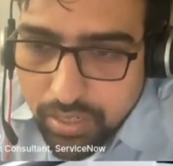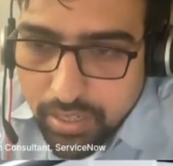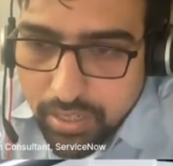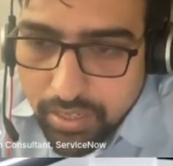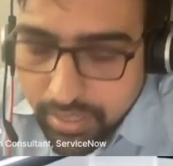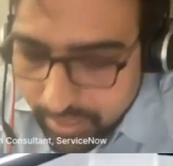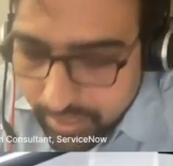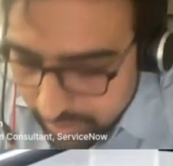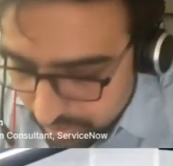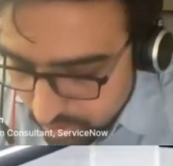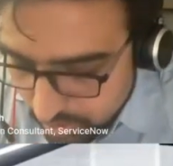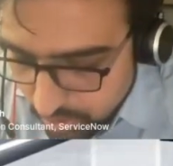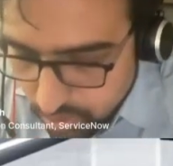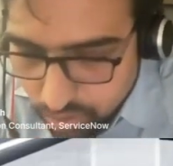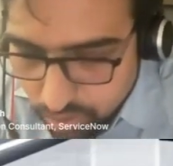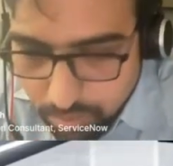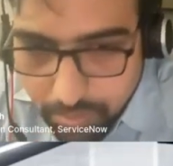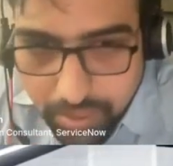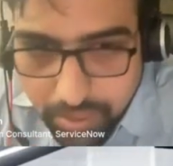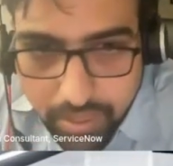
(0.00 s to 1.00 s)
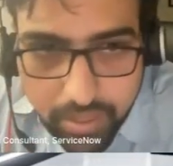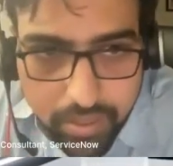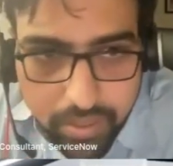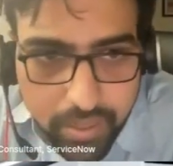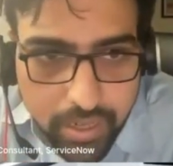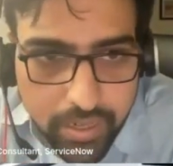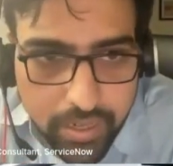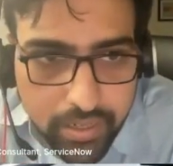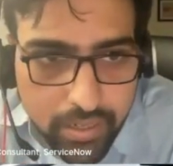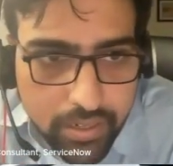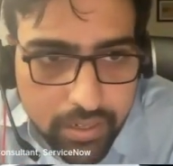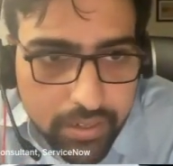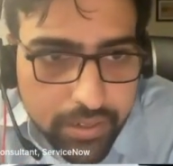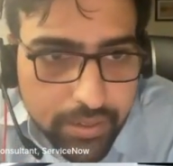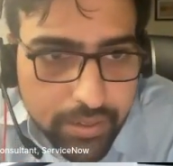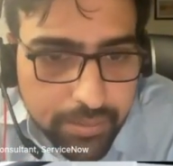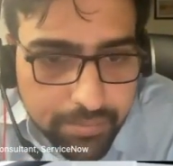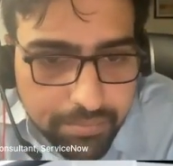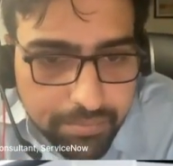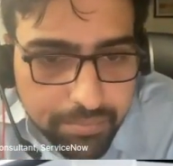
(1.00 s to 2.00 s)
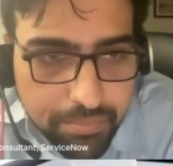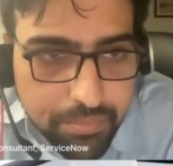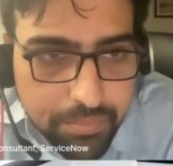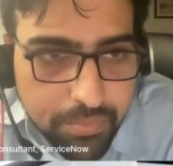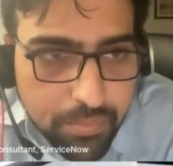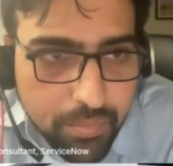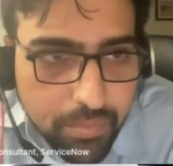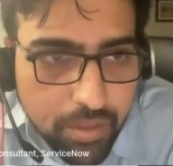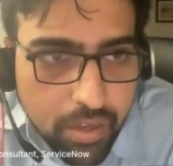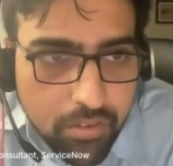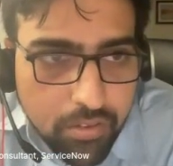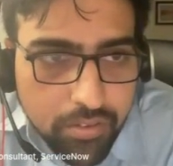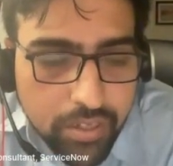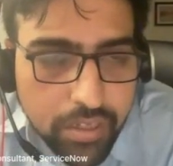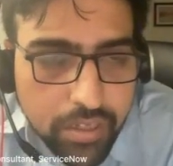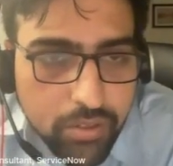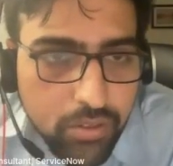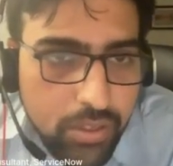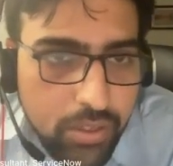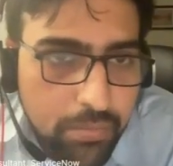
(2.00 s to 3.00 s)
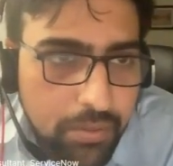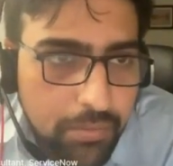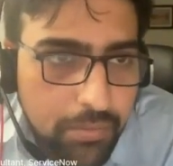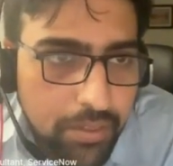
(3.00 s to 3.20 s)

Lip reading: and integration could be done, and how we can do it.